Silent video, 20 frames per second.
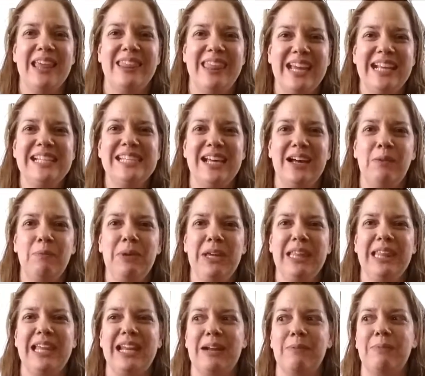they tell
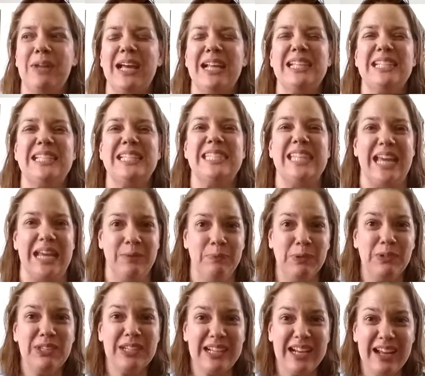me that I'm not
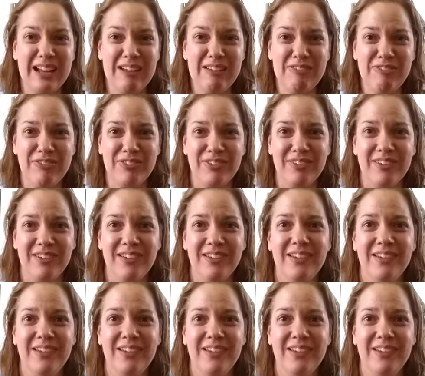disabled enough.